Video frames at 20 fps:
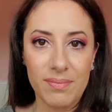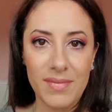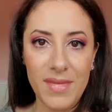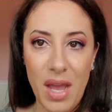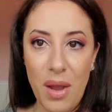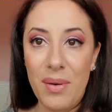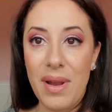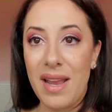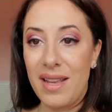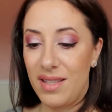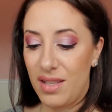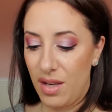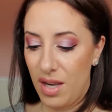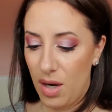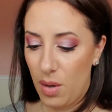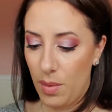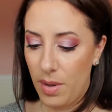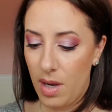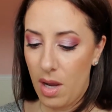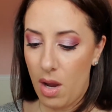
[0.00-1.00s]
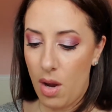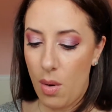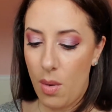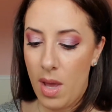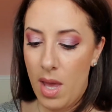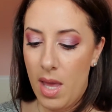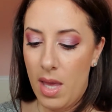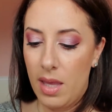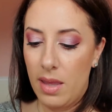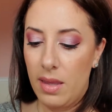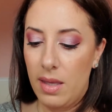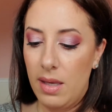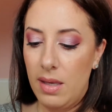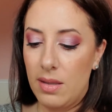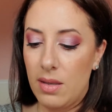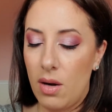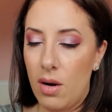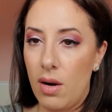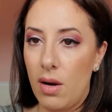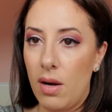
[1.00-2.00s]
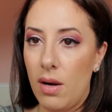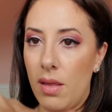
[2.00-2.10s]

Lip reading: Okay, so here we go. These are